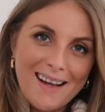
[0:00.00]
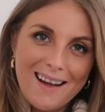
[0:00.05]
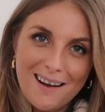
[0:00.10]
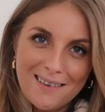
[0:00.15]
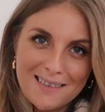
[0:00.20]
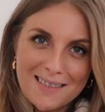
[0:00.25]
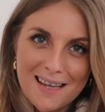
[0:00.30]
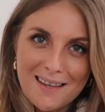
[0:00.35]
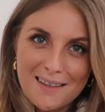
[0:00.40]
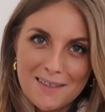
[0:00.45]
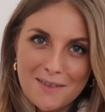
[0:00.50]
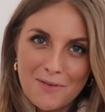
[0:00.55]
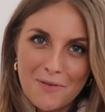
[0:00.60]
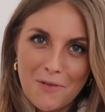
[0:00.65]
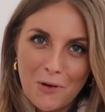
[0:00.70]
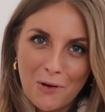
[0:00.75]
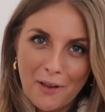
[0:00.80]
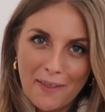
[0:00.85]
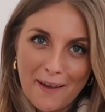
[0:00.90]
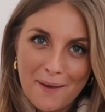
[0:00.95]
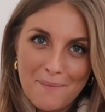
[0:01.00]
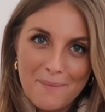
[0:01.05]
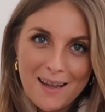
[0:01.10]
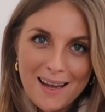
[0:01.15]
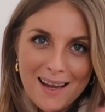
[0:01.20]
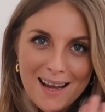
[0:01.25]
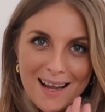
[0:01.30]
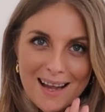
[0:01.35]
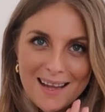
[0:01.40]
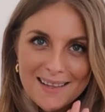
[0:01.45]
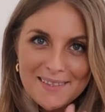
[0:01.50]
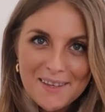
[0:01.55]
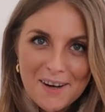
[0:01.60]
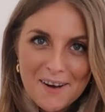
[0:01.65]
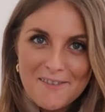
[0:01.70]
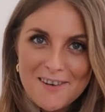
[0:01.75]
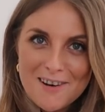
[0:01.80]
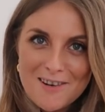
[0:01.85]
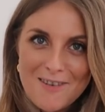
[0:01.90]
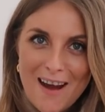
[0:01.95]
I'll say this with all of them, it's not
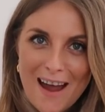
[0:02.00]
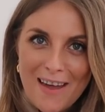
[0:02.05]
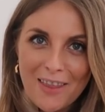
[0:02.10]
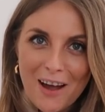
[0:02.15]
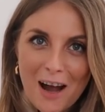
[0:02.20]
a regret